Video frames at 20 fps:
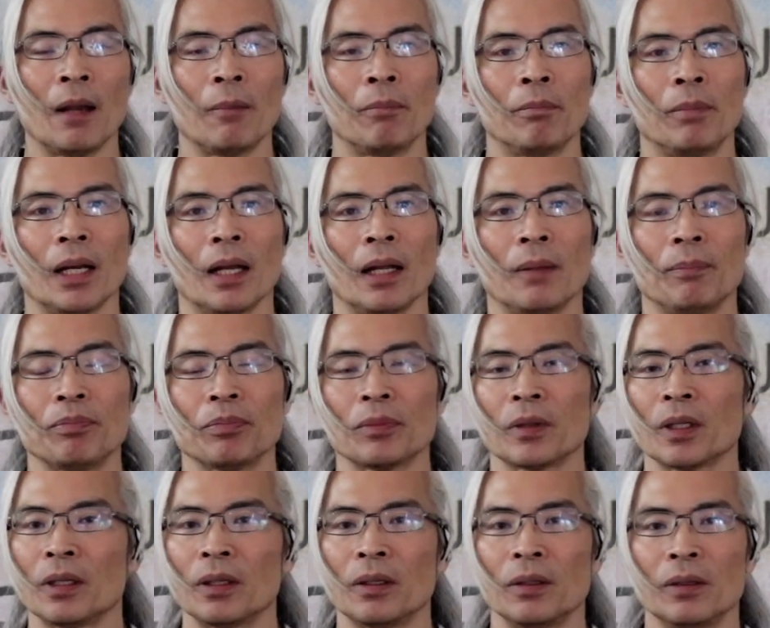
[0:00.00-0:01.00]
But
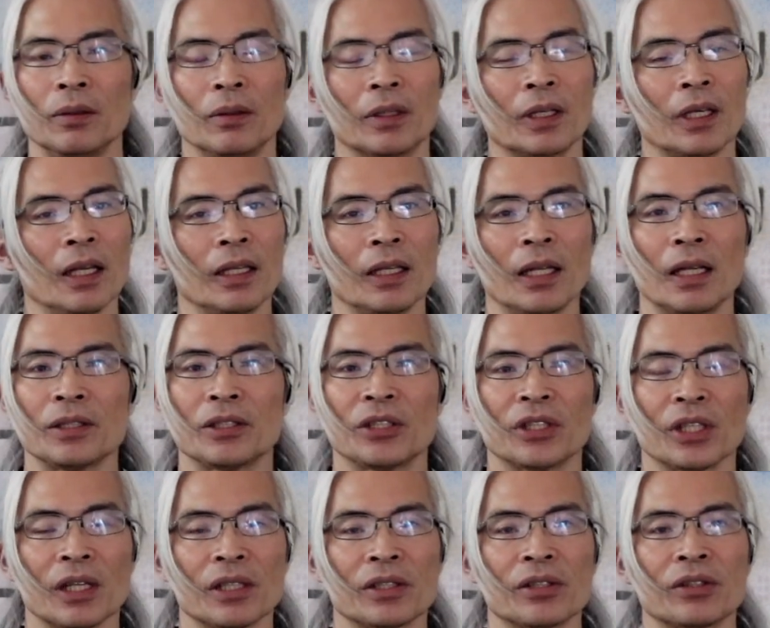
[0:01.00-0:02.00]
you cannot
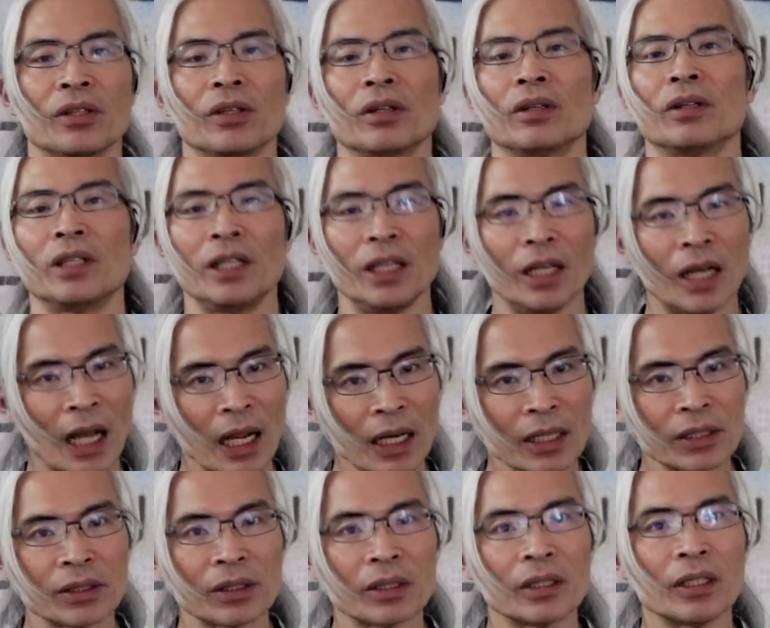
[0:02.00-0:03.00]
just
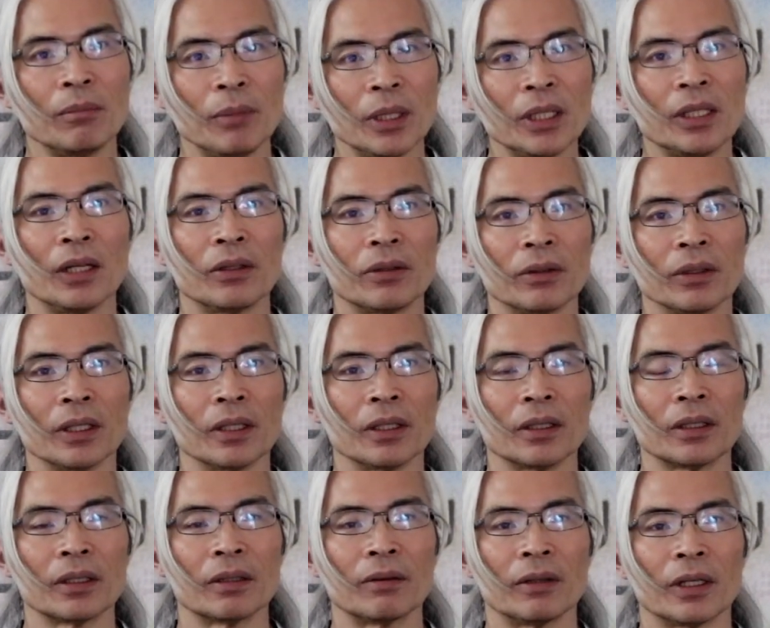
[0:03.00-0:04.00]
relax immediately,
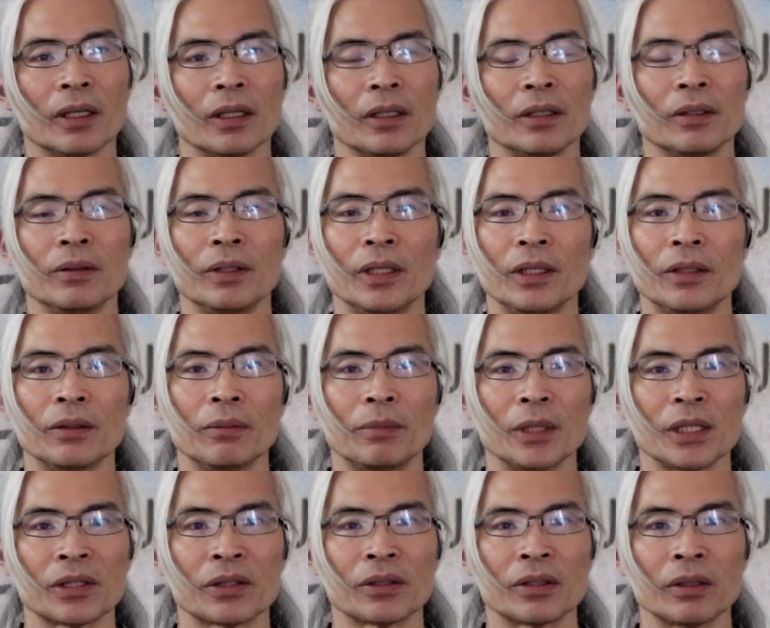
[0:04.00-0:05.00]
right? You need to be
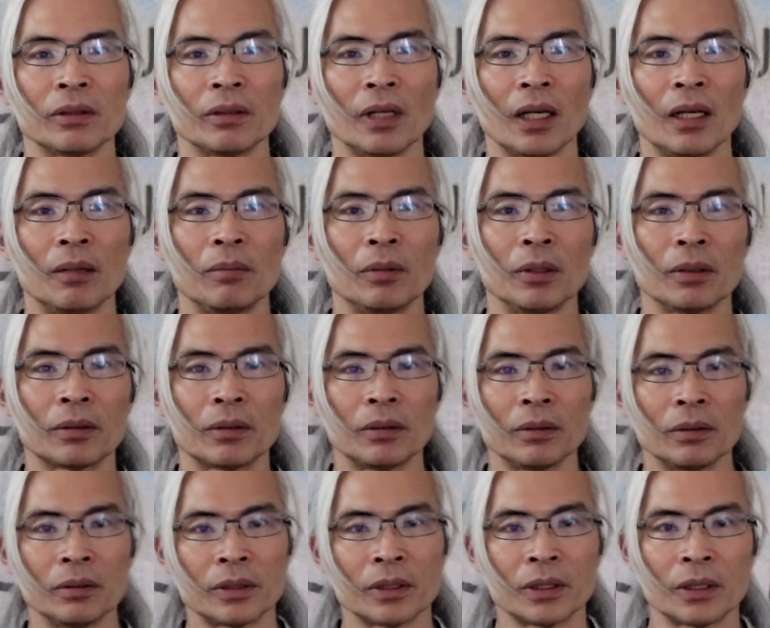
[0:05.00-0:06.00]
still able
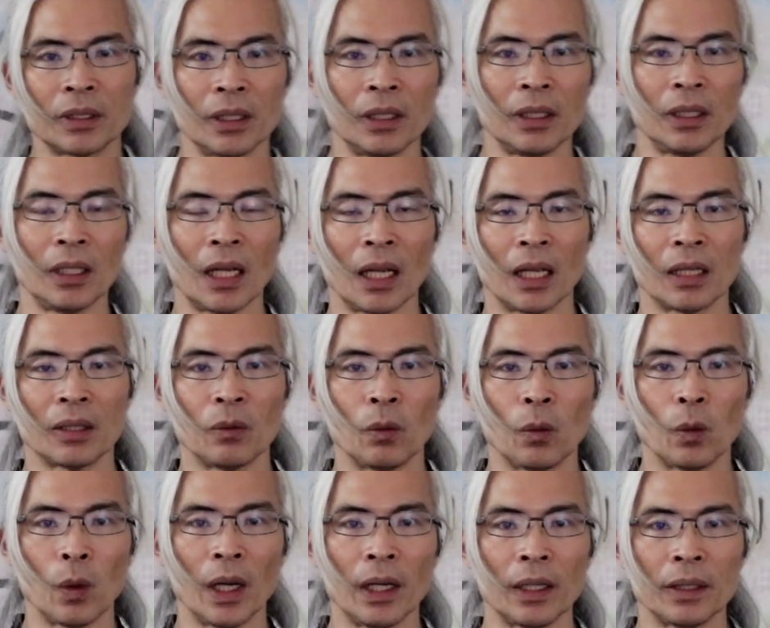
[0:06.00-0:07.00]
to see and
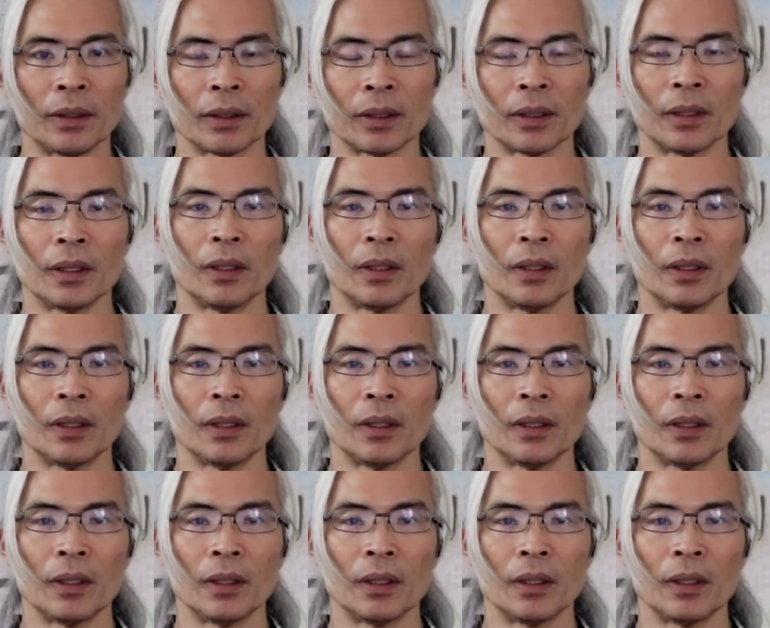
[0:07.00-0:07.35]
wait.